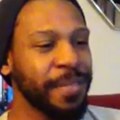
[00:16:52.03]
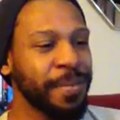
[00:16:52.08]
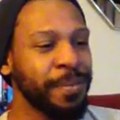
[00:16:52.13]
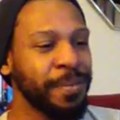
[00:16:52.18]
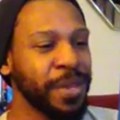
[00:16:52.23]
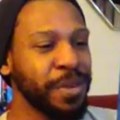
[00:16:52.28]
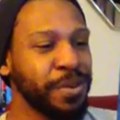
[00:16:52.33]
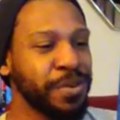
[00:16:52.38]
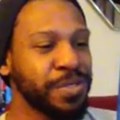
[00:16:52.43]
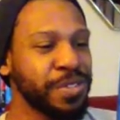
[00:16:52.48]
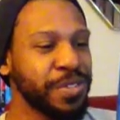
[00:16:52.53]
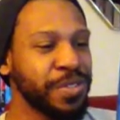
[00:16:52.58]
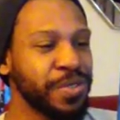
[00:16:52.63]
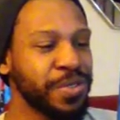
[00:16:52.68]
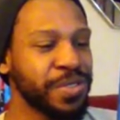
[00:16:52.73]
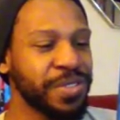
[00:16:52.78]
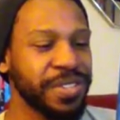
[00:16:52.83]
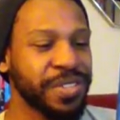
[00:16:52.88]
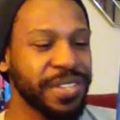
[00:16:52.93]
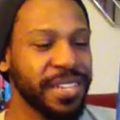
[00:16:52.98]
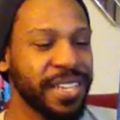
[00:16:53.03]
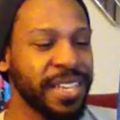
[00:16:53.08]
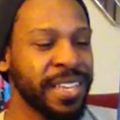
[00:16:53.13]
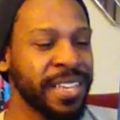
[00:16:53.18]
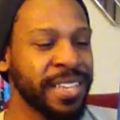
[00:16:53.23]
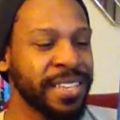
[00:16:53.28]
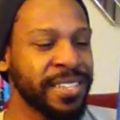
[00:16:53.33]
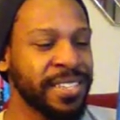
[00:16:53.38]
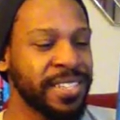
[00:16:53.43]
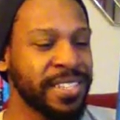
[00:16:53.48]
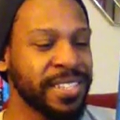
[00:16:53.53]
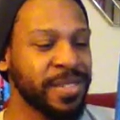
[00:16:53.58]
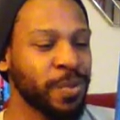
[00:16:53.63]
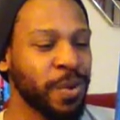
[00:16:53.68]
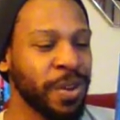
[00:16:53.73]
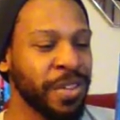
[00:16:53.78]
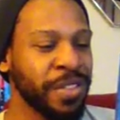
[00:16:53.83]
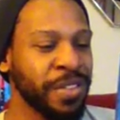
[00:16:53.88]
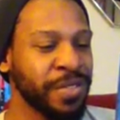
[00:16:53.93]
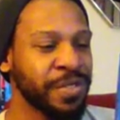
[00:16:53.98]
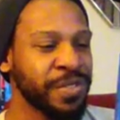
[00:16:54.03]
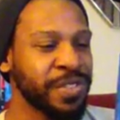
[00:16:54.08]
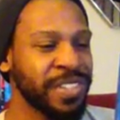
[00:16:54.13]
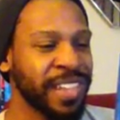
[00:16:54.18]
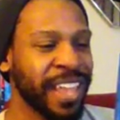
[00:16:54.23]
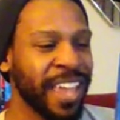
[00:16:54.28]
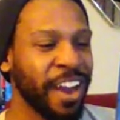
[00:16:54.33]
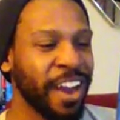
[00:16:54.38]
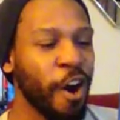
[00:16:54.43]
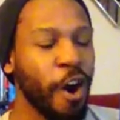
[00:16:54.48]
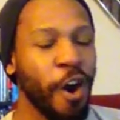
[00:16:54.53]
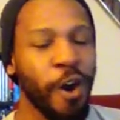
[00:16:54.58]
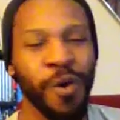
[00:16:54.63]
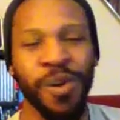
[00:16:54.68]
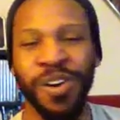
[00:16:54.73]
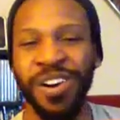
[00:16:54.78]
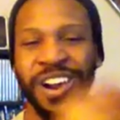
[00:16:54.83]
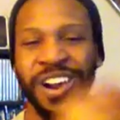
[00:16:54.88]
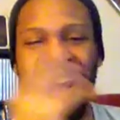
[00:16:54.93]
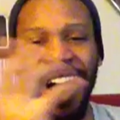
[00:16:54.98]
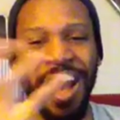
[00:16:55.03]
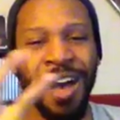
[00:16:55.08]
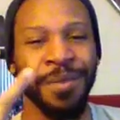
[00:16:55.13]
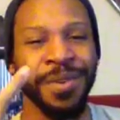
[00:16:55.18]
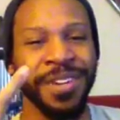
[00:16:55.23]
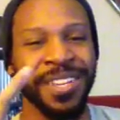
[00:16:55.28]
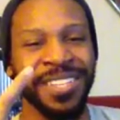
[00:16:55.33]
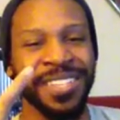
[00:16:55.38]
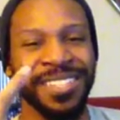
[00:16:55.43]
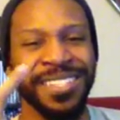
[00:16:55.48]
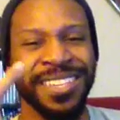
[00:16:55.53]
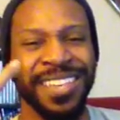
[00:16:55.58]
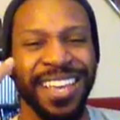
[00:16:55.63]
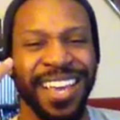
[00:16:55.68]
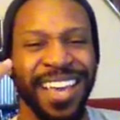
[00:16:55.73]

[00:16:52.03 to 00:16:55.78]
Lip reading: Beetlejuice is just one of those like horror comedies,